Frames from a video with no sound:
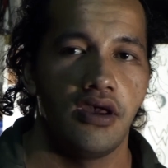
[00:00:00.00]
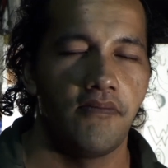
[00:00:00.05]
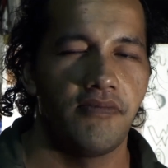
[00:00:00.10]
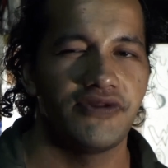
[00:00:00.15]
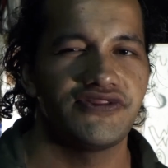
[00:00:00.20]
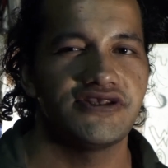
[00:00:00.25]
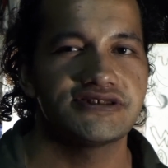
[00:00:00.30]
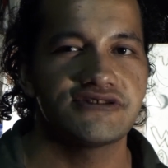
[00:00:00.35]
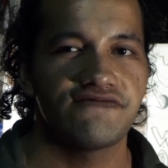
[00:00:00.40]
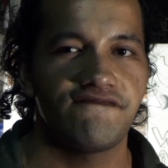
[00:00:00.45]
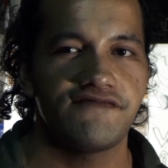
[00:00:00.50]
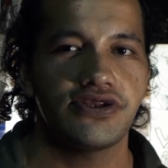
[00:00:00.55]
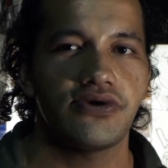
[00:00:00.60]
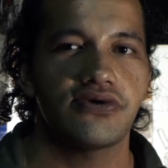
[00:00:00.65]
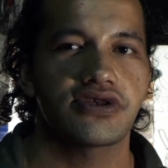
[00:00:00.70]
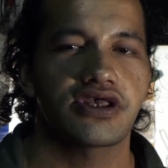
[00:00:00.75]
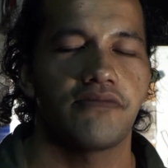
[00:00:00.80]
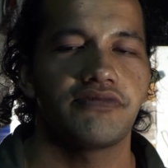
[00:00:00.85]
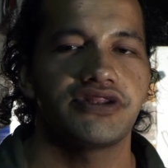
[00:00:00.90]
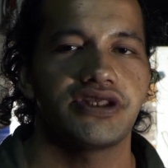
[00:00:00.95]
But there's a
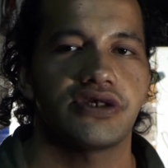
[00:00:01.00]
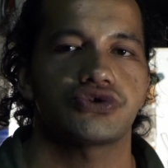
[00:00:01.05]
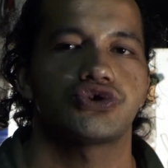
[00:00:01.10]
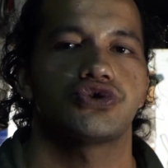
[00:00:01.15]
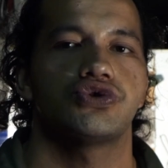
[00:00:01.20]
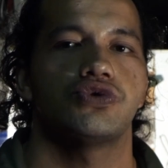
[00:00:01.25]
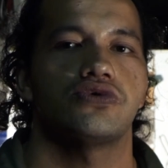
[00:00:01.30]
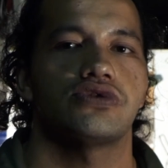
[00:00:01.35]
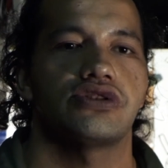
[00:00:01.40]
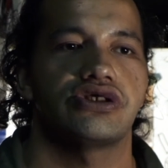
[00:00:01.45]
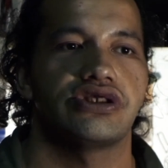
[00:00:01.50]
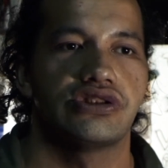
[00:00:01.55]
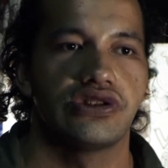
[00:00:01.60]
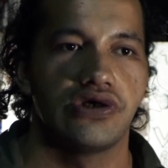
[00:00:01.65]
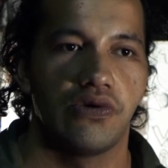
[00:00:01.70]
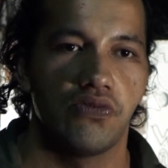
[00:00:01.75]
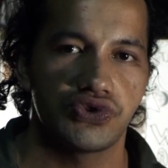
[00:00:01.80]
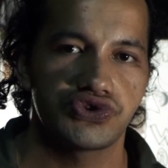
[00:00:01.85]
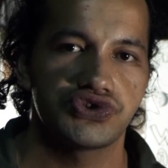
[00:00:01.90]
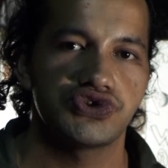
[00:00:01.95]
video coming out shortly, and
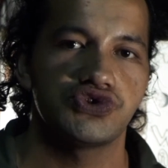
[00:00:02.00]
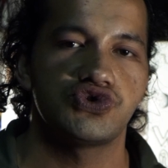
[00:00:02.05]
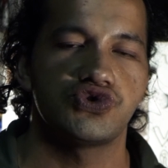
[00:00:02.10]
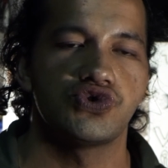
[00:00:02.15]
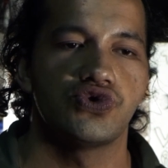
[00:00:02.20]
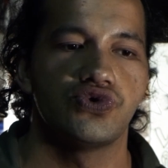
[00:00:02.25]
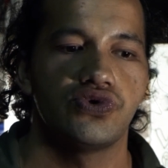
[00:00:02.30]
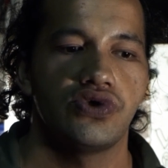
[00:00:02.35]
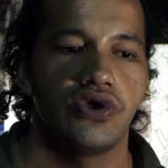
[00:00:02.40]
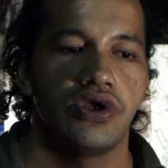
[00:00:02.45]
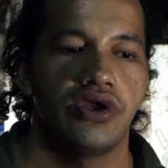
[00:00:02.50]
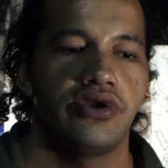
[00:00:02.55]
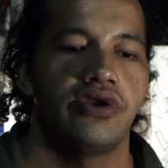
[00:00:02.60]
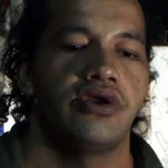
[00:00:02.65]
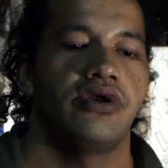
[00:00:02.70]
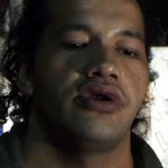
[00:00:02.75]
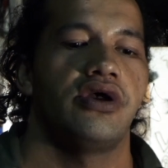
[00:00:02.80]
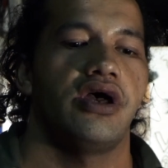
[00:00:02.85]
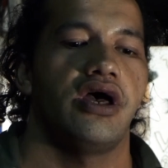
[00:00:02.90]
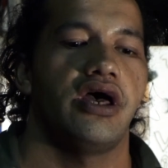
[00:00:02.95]
I want to do
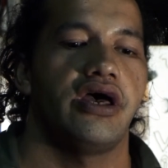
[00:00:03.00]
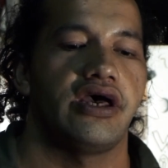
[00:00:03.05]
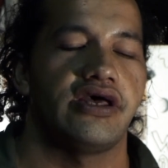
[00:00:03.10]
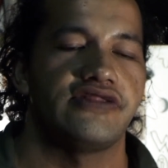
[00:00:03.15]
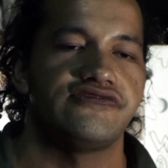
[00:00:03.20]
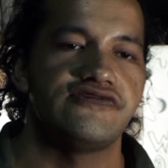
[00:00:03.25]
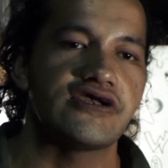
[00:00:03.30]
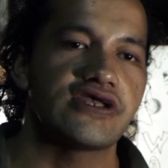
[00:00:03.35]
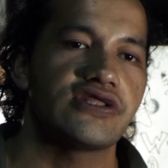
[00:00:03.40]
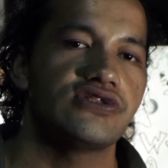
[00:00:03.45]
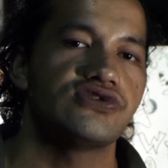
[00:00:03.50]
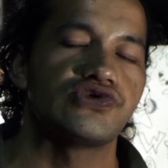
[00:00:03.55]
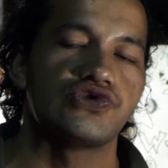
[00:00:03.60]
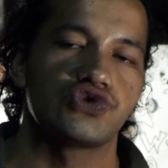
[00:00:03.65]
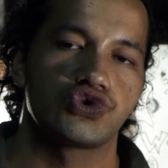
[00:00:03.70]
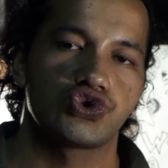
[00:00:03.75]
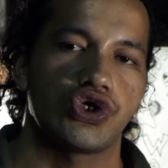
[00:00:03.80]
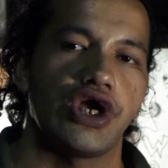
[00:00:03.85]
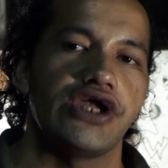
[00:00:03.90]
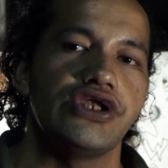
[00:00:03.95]
dig into
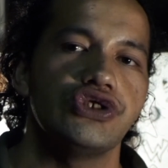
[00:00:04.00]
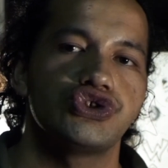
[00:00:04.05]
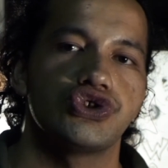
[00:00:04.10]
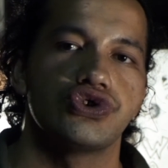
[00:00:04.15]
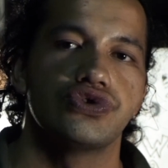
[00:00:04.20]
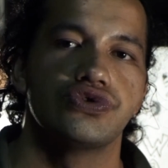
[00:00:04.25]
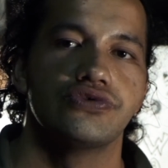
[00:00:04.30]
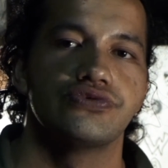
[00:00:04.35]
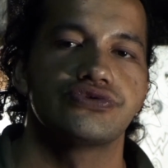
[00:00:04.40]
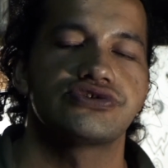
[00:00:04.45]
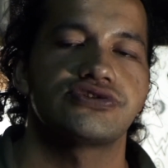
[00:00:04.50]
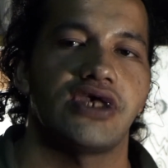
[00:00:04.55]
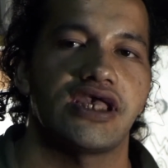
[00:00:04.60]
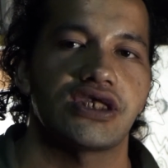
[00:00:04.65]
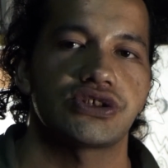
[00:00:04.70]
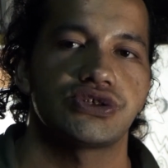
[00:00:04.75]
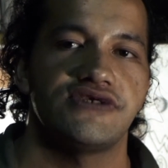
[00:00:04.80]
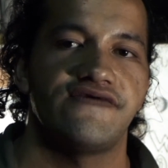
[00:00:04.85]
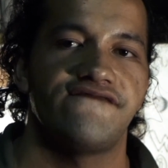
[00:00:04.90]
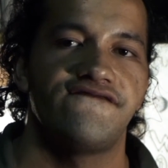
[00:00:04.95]
the trade journals to
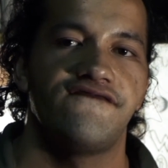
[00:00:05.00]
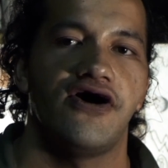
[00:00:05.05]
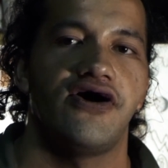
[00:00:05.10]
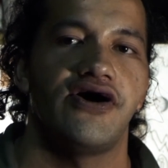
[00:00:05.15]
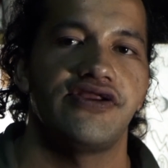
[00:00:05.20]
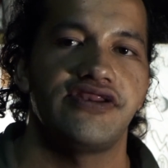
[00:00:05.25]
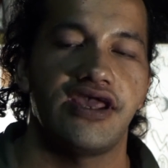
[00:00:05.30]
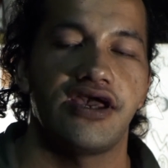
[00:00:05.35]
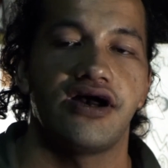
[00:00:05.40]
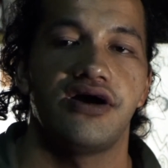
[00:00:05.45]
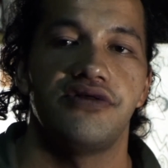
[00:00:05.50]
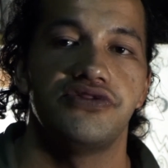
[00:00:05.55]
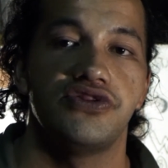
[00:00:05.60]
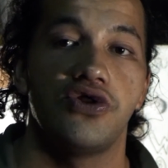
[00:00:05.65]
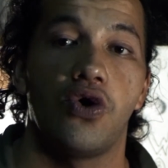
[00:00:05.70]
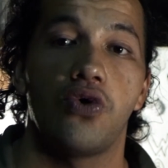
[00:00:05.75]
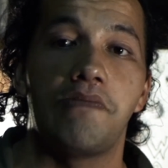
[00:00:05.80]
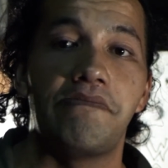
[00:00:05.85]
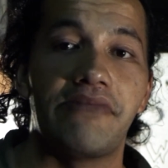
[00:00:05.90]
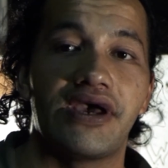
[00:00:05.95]
actually find out, in
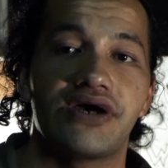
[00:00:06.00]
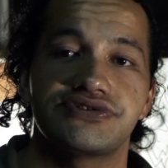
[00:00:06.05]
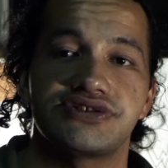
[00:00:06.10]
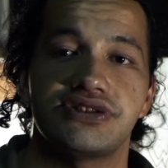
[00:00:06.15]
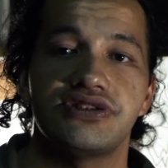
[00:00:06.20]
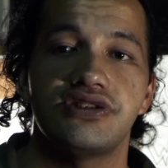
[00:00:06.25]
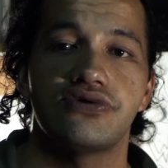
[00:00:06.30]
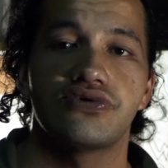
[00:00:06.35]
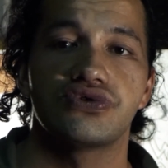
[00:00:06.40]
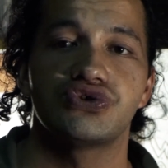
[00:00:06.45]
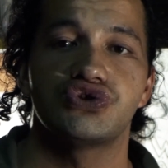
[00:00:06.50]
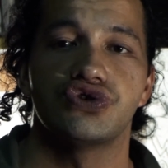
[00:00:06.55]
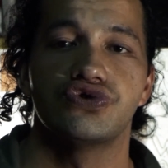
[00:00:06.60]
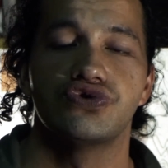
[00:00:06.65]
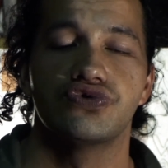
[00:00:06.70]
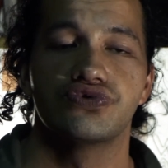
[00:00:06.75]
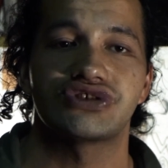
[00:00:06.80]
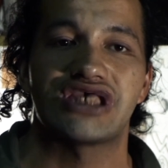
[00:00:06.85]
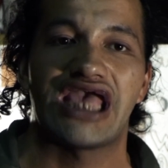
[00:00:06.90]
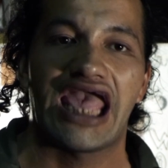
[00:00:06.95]
the old mountaineering
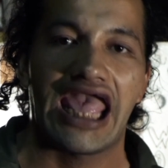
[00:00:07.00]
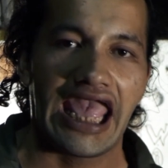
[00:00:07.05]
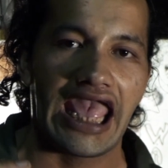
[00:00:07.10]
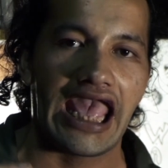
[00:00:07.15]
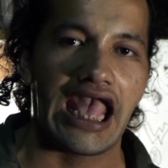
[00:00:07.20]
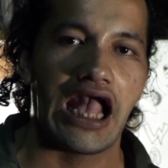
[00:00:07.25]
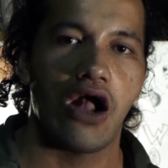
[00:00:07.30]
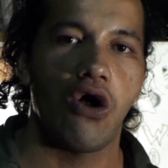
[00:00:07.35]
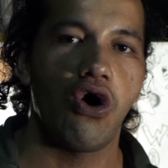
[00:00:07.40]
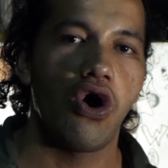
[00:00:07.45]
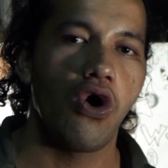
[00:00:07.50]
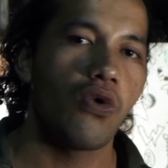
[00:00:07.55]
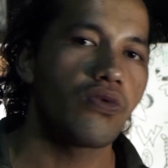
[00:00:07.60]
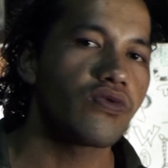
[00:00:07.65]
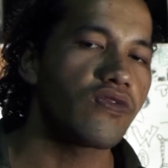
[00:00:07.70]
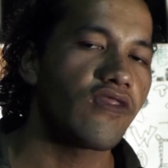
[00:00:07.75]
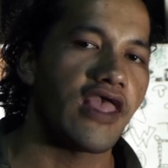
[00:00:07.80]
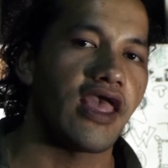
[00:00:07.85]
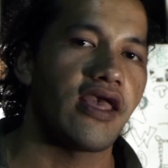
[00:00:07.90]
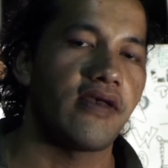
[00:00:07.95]
journals, how
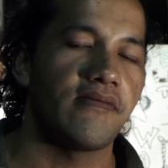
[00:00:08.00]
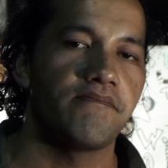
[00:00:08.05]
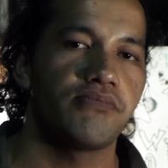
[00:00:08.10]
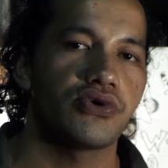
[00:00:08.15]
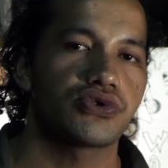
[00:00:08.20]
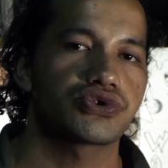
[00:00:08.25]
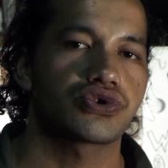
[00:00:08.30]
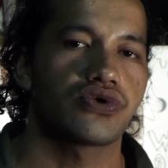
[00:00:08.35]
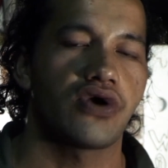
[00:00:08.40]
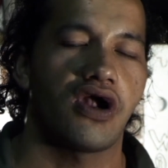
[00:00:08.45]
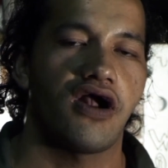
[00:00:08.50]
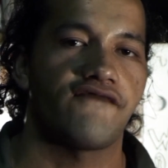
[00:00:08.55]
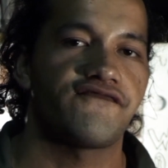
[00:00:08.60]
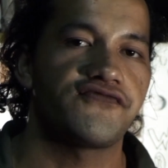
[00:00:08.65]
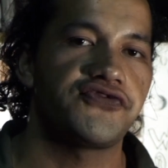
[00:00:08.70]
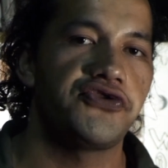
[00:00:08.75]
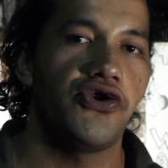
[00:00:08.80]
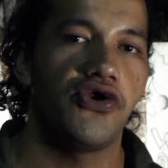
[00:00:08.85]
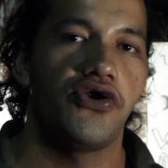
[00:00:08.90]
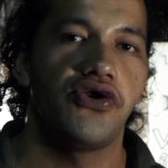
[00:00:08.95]
old that
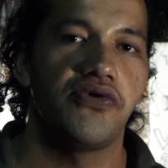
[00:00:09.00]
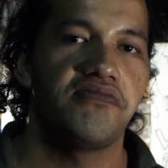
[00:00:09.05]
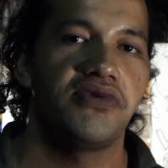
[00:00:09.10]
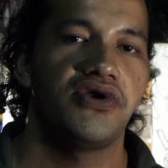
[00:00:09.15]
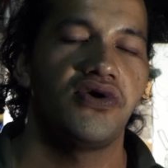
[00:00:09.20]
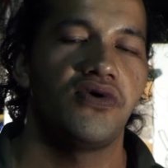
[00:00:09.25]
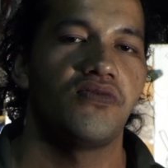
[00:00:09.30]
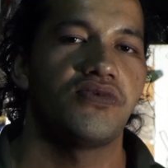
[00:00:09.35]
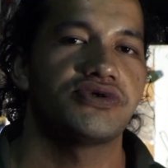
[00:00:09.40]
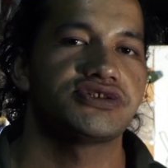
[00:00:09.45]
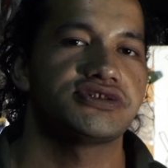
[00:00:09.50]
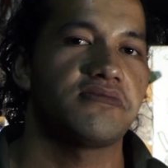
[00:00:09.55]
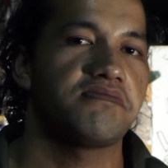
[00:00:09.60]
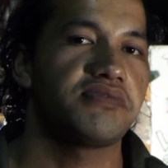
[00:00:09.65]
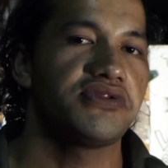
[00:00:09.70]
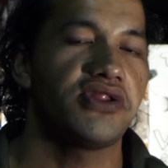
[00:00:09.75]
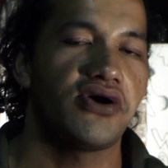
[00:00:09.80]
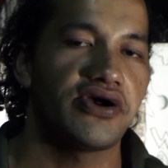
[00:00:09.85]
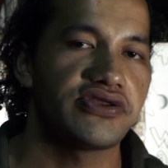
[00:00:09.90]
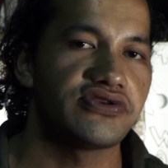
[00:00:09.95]
bushcraft term was
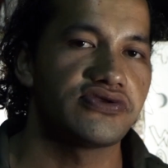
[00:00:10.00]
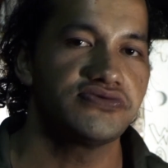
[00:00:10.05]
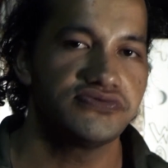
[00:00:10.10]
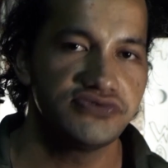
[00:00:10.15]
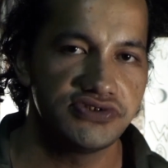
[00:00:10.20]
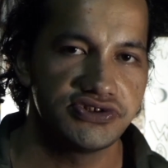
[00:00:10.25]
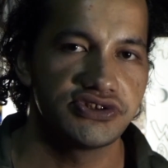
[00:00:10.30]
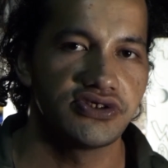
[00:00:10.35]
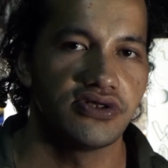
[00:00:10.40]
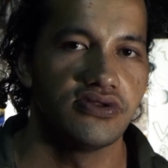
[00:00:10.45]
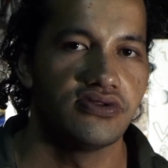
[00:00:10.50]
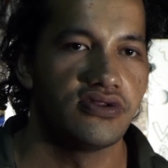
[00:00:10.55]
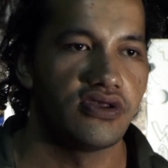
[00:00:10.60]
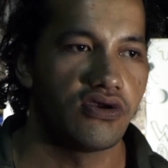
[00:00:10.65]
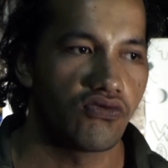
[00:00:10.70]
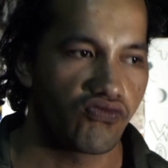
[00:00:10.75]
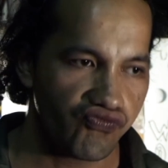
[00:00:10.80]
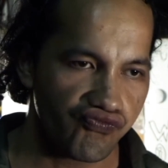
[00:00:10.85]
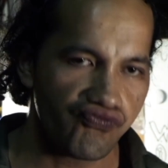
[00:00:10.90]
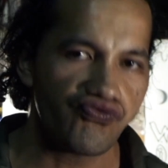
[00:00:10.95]
applied in New Zealand.
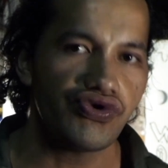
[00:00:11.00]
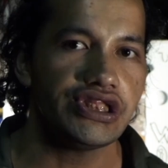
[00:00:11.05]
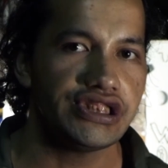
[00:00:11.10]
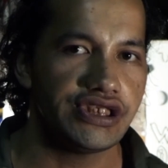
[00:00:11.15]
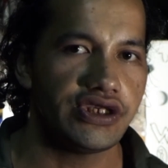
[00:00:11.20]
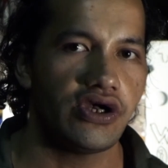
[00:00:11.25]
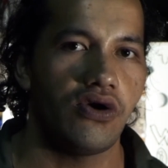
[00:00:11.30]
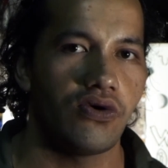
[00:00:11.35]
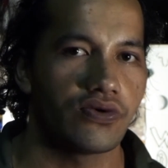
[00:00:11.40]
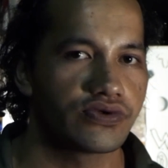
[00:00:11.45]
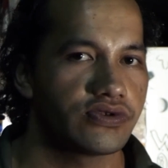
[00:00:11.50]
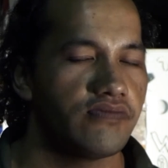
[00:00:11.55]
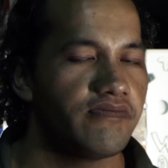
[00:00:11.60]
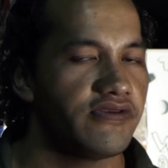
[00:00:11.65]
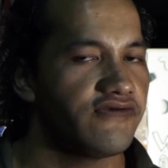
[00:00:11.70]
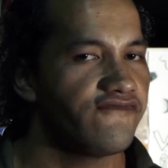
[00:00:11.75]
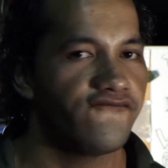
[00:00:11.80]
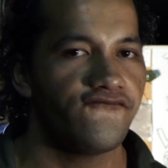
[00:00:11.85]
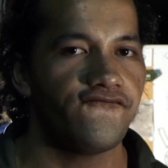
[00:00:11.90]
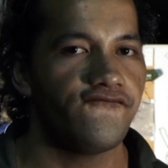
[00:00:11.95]
Really old. You'll
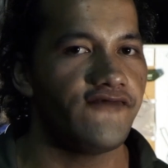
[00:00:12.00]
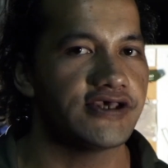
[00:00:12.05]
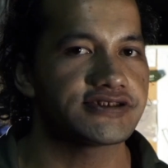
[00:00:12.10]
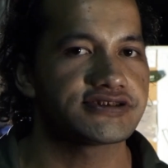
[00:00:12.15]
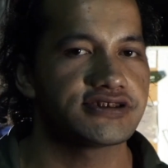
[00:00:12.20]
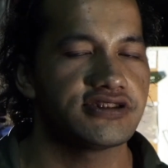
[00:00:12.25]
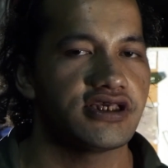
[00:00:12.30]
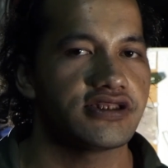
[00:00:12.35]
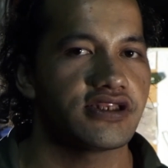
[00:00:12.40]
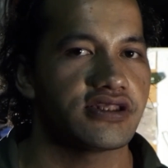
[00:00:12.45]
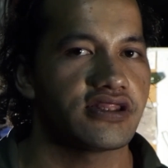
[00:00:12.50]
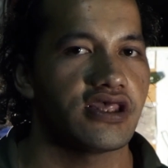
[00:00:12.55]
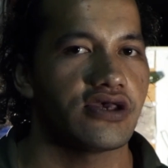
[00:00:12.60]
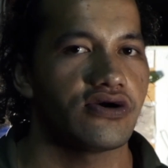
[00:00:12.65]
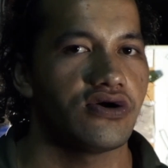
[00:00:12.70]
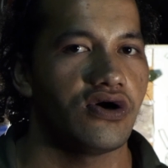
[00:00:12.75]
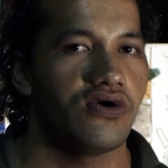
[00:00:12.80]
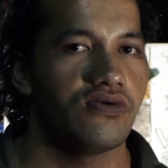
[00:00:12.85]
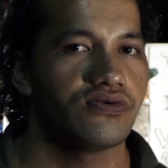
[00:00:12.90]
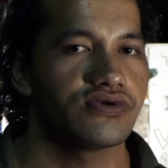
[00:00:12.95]
be fascinated
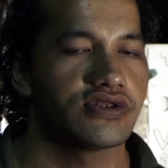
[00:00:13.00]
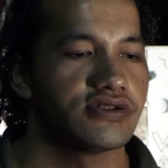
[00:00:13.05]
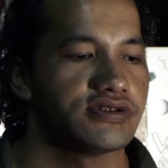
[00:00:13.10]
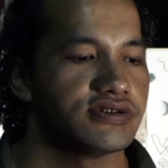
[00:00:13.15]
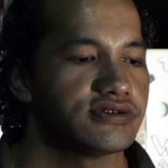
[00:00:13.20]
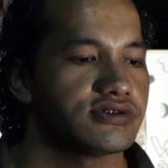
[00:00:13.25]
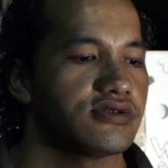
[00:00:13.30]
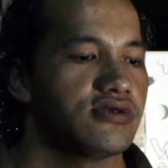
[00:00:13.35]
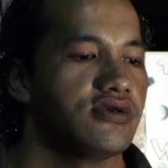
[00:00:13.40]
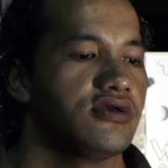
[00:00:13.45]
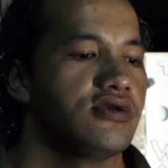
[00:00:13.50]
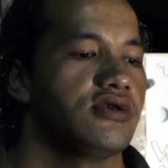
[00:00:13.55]
how old it is.